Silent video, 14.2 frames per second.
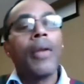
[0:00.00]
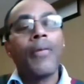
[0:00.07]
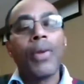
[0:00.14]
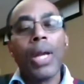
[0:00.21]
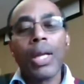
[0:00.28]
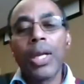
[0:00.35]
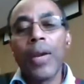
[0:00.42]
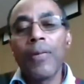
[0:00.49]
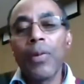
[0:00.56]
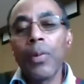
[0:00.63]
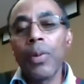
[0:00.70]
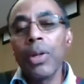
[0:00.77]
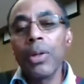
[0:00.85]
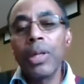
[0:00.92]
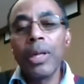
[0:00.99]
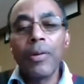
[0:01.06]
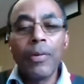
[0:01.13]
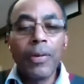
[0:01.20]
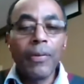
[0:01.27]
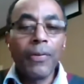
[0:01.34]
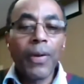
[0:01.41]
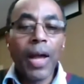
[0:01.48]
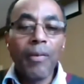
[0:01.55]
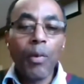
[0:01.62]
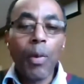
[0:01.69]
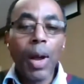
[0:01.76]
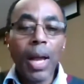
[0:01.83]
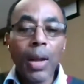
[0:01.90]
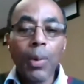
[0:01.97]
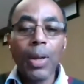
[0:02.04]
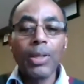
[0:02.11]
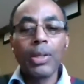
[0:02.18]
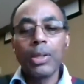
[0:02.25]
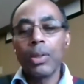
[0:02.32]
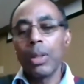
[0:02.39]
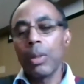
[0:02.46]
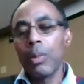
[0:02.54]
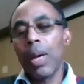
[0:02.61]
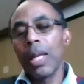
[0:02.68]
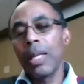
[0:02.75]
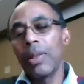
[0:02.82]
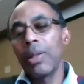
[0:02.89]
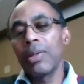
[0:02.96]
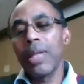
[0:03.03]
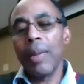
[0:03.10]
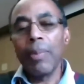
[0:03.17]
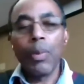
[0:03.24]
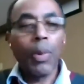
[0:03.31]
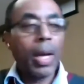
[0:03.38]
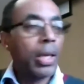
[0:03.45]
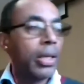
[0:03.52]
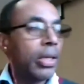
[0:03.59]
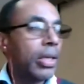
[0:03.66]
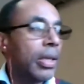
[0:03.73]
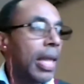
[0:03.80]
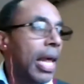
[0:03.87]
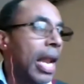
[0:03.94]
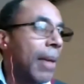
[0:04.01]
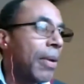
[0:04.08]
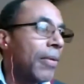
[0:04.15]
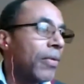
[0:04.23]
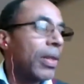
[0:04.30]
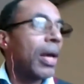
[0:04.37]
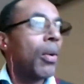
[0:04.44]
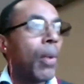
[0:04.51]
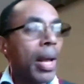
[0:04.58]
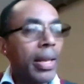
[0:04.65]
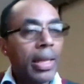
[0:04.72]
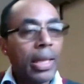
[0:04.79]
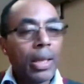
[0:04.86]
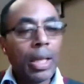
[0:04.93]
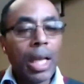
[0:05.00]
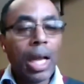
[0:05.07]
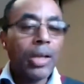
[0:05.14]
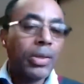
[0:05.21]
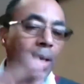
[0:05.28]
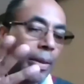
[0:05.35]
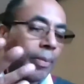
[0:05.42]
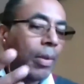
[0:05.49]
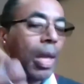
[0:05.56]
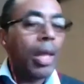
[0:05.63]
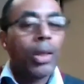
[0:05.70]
If you're not careful when you're delivering the 5 why questions, why did this happen? Why did that happen after that? Why did that cause that?